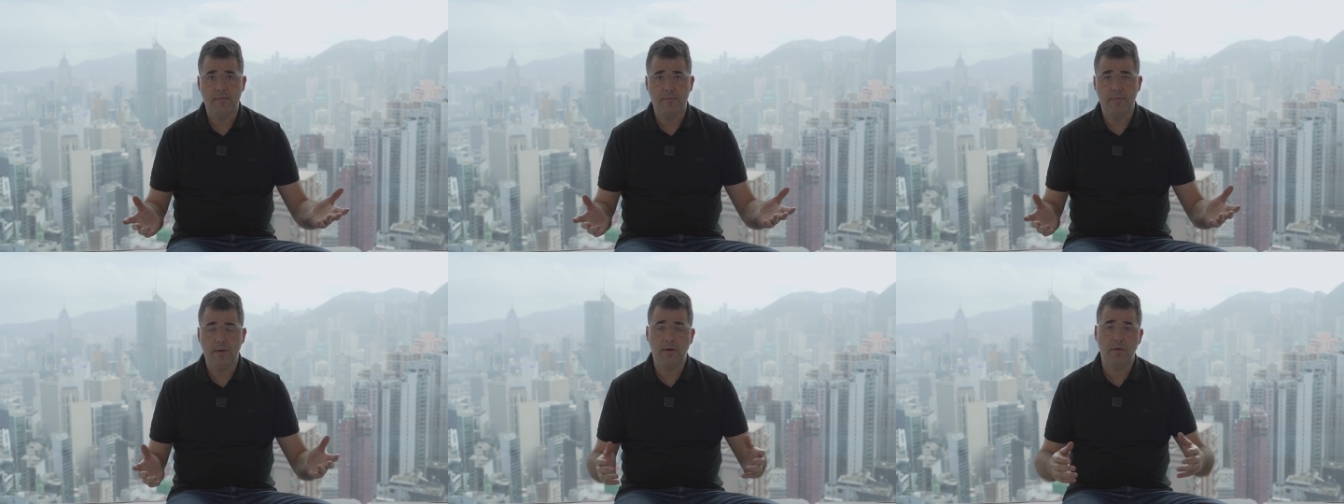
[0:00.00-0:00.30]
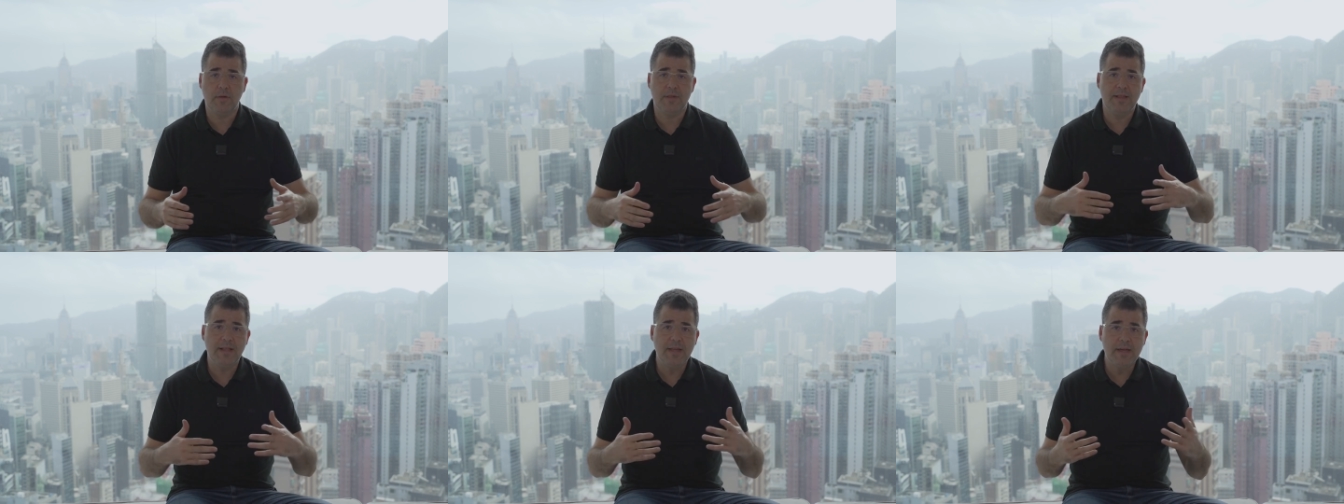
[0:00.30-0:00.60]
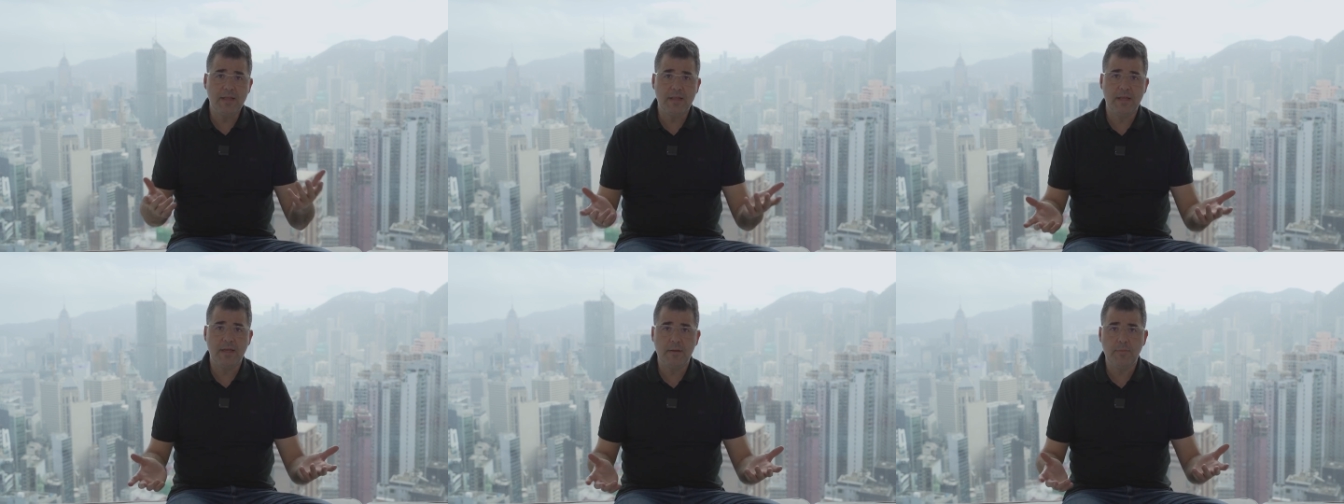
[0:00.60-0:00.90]
because
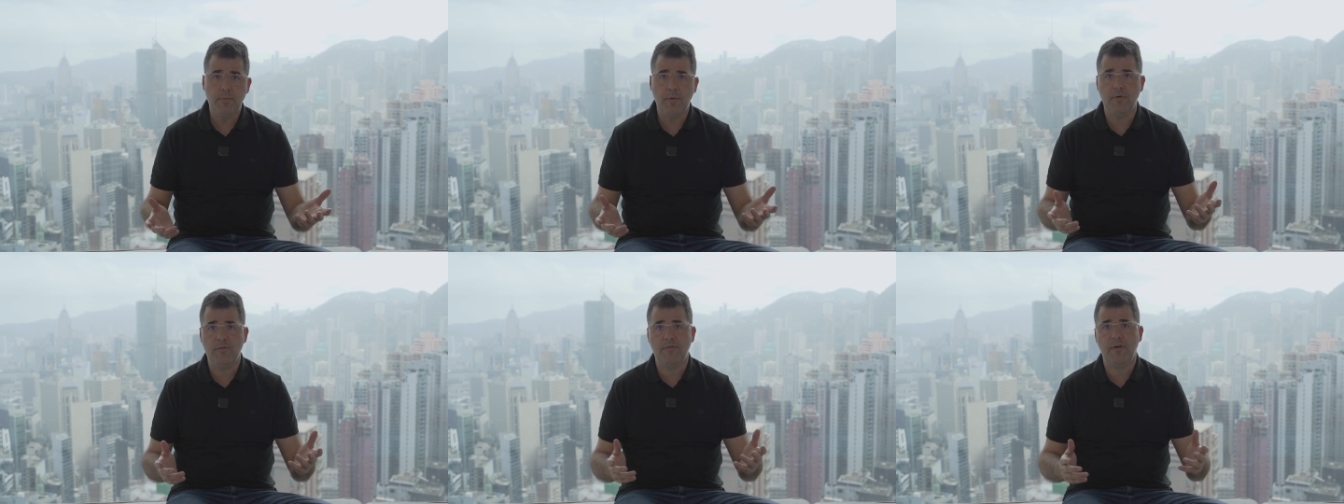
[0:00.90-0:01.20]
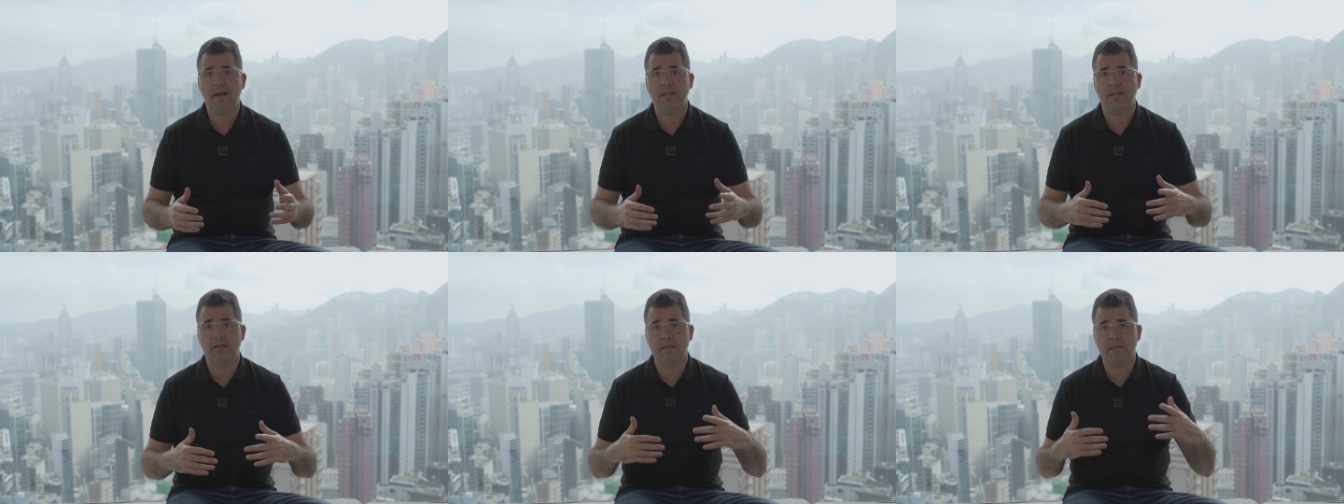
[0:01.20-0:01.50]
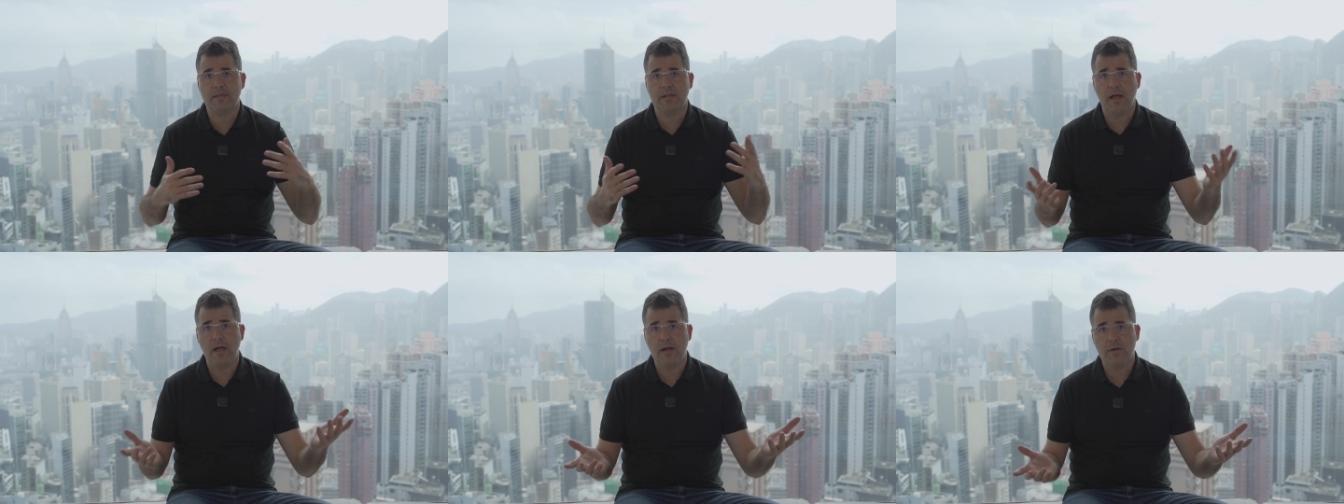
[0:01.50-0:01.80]
LinkedIn provides a
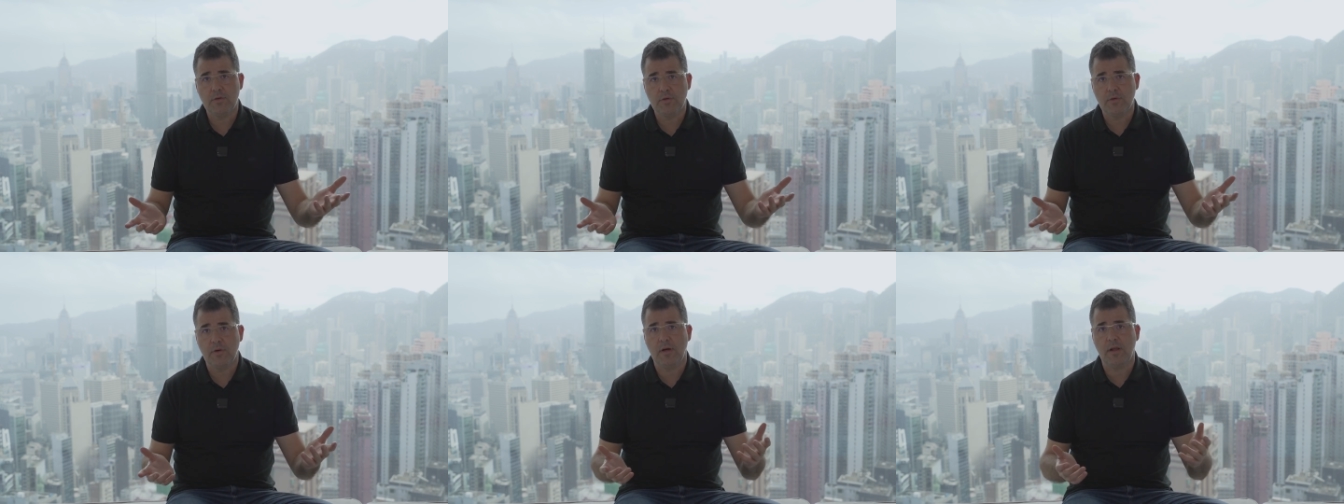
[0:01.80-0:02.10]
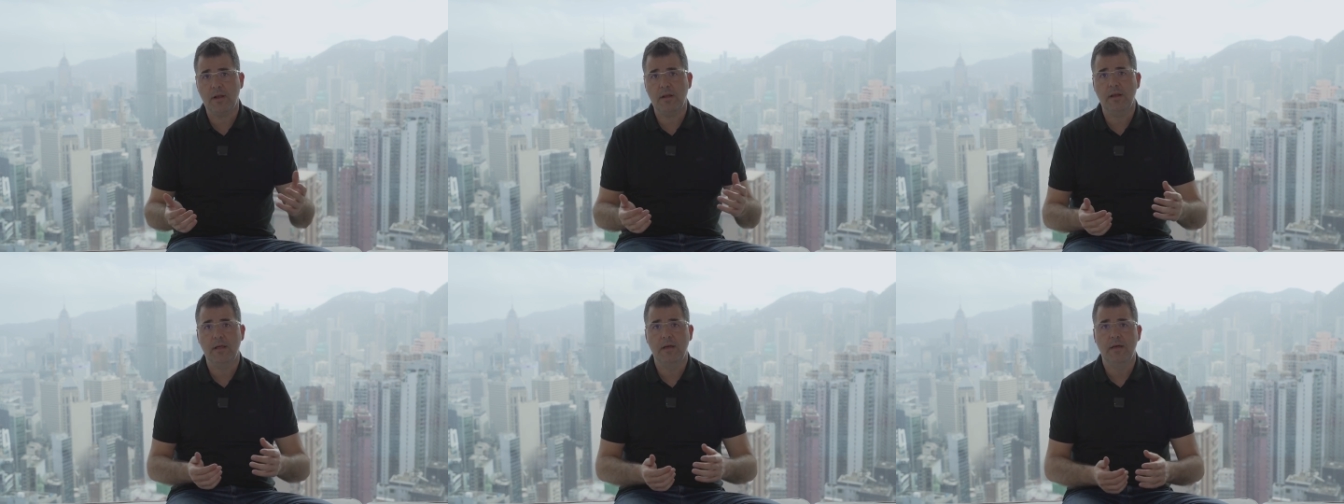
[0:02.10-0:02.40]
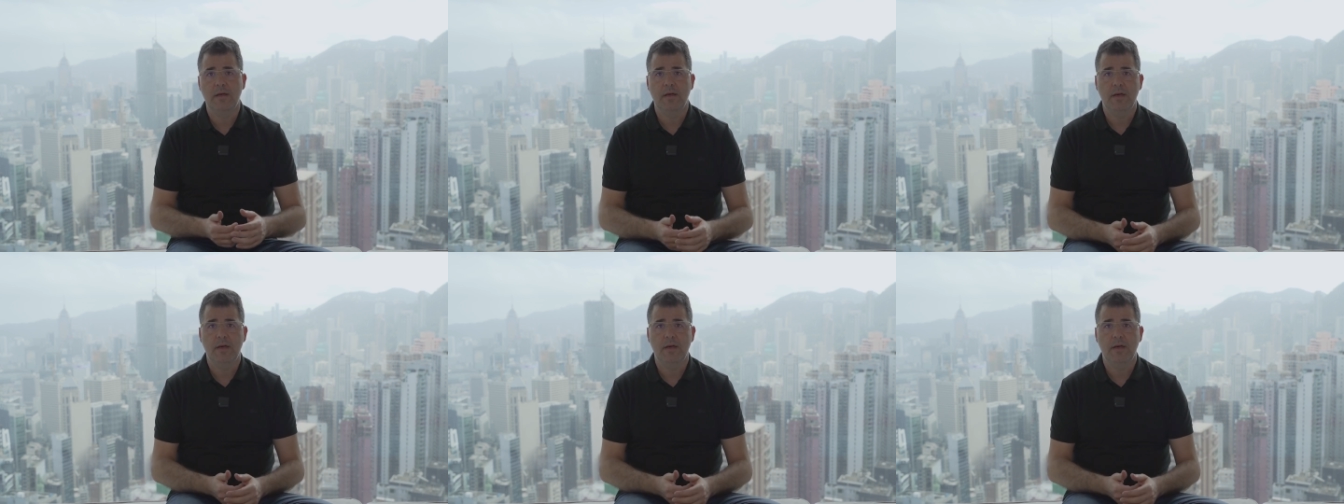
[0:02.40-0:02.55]
structural